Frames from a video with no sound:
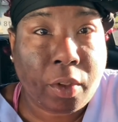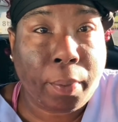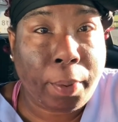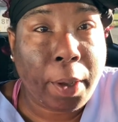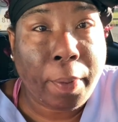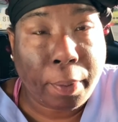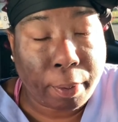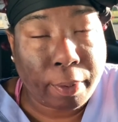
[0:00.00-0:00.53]

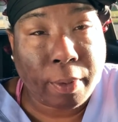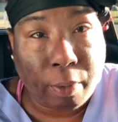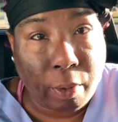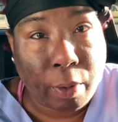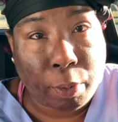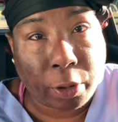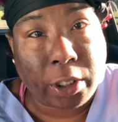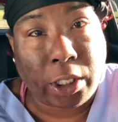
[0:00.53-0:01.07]
people
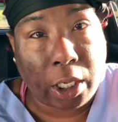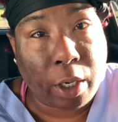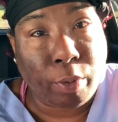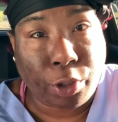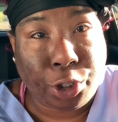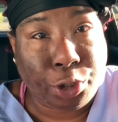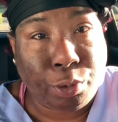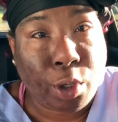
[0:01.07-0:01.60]
will pretend
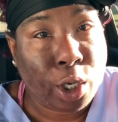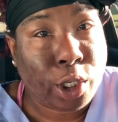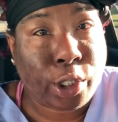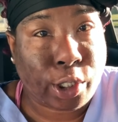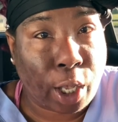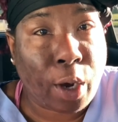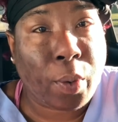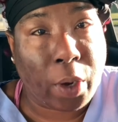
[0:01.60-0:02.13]
with you
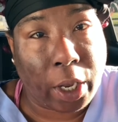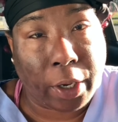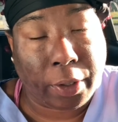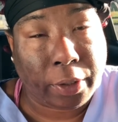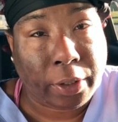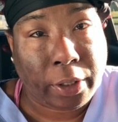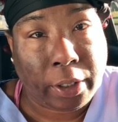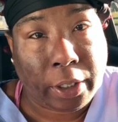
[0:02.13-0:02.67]
so well
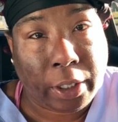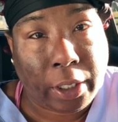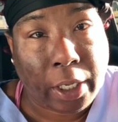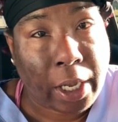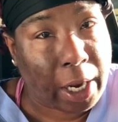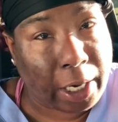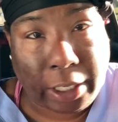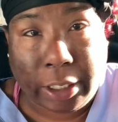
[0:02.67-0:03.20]

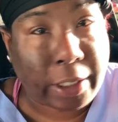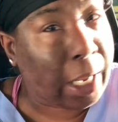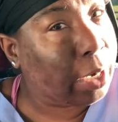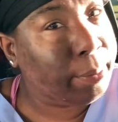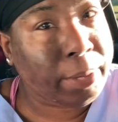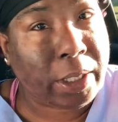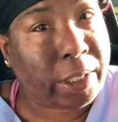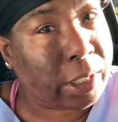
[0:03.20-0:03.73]
and there's got to
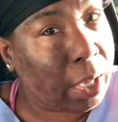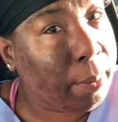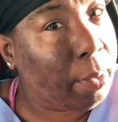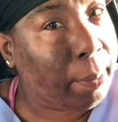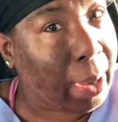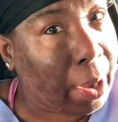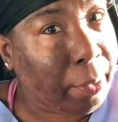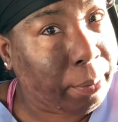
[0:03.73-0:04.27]
be something
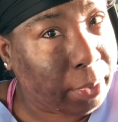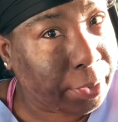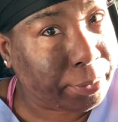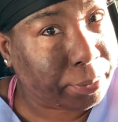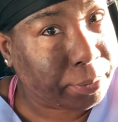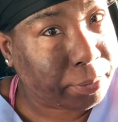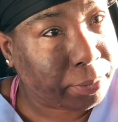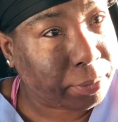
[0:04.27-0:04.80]
about me
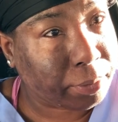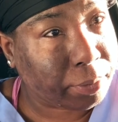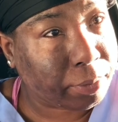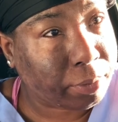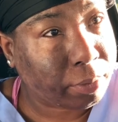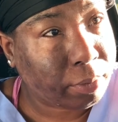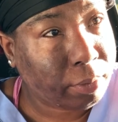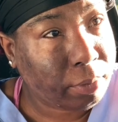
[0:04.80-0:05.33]

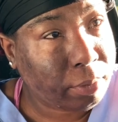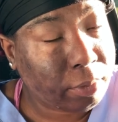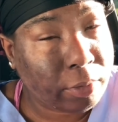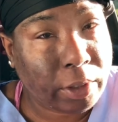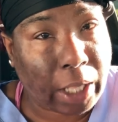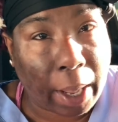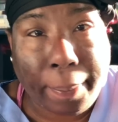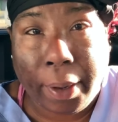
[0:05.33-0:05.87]

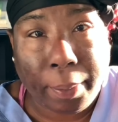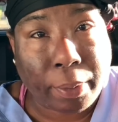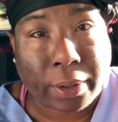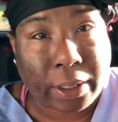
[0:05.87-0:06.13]
that people